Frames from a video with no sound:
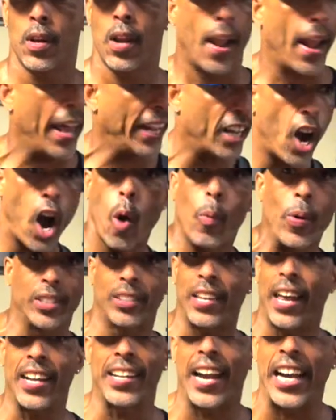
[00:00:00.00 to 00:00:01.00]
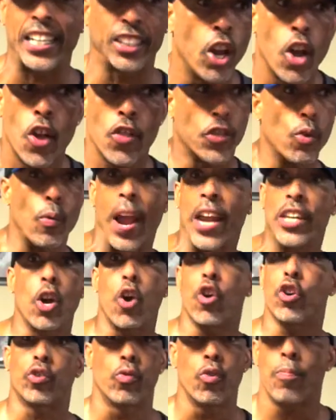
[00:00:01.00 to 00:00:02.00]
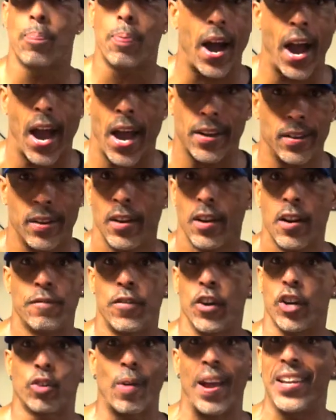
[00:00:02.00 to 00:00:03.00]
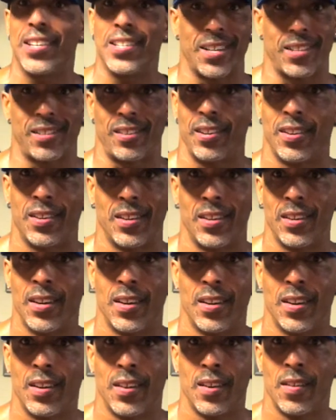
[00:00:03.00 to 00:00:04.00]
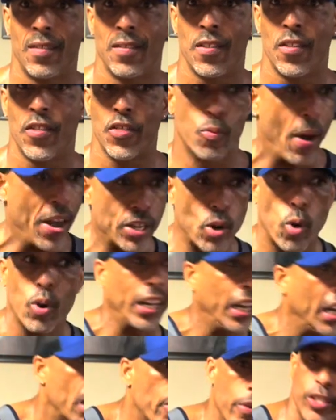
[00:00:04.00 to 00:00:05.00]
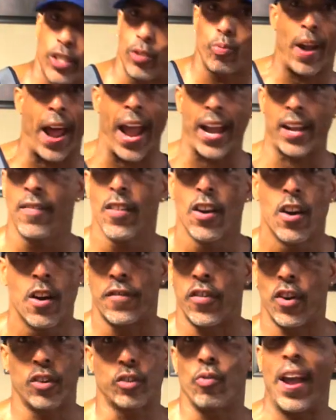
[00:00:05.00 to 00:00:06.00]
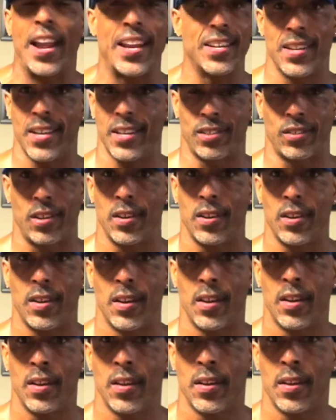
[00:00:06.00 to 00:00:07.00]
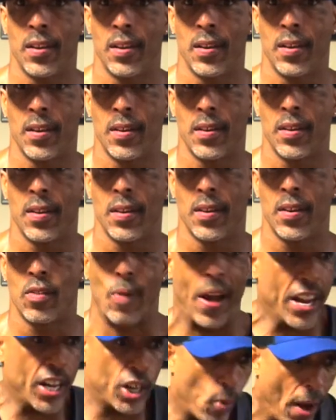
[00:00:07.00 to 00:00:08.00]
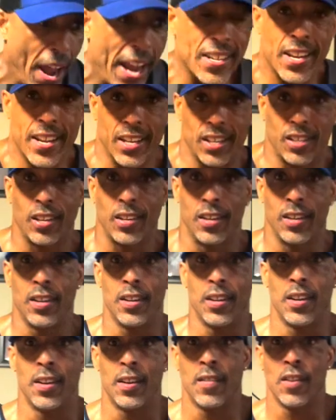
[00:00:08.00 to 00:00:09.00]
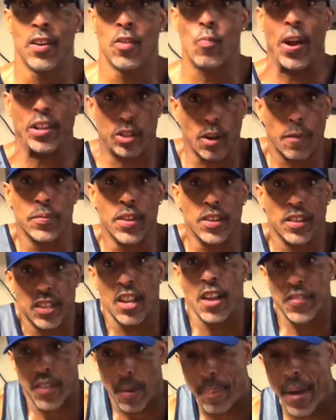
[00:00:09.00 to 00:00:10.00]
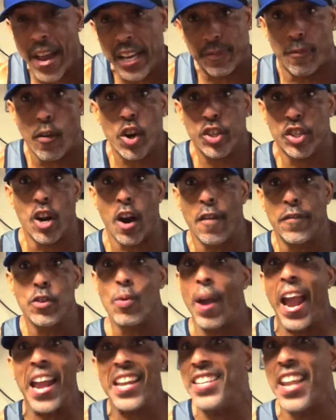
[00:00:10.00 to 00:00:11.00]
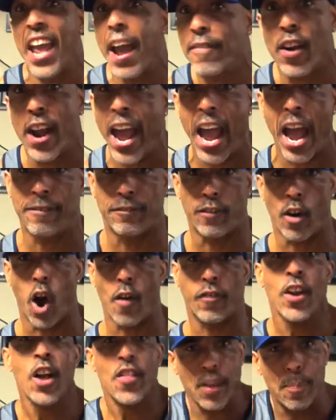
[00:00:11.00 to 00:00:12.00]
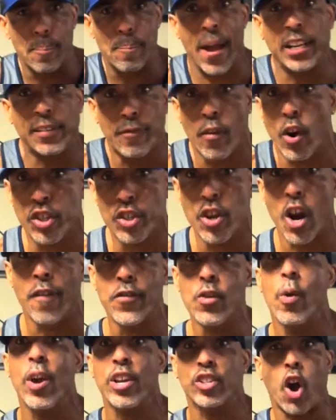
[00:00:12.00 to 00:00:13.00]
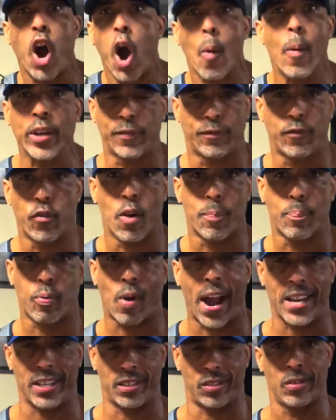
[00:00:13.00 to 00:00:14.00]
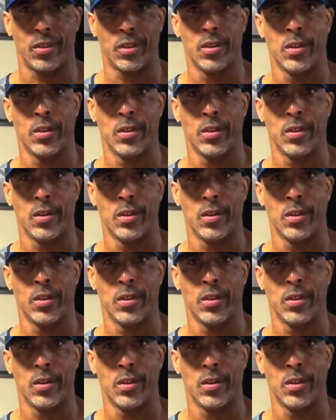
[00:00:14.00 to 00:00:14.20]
Like I always say, guys, there ain't no Groupon for greatness. There ain't no clearance rack for greatness. Right? Greatness. Right? The best version of you ain't never half off. The best version of you is always full price.